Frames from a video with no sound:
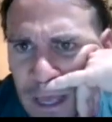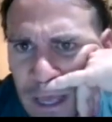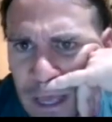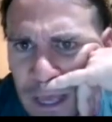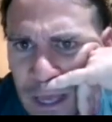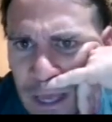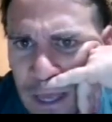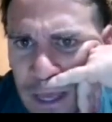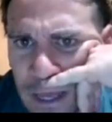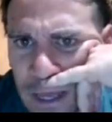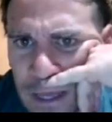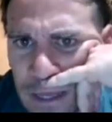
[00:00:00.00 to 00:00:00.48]

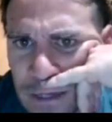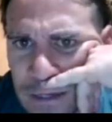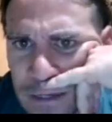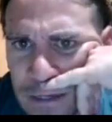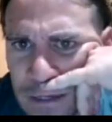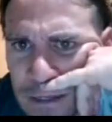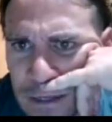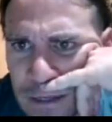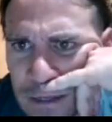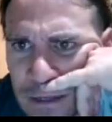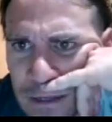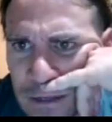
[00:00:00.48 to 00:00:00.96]

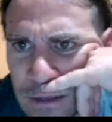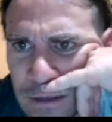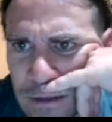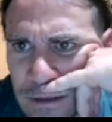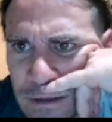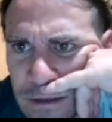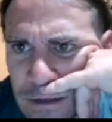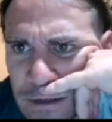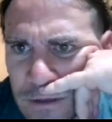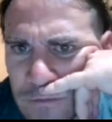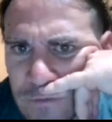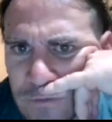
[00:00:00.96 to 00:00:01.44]
and
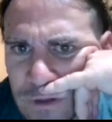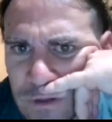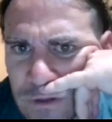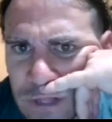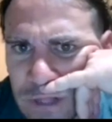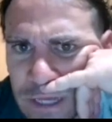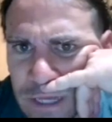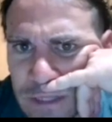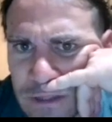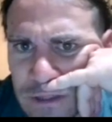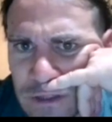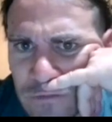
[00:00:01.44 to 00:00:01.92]
if the
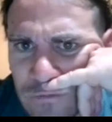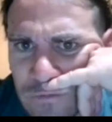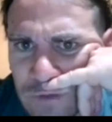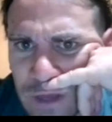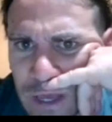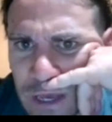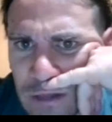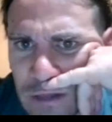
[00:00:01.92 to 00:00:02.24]
length of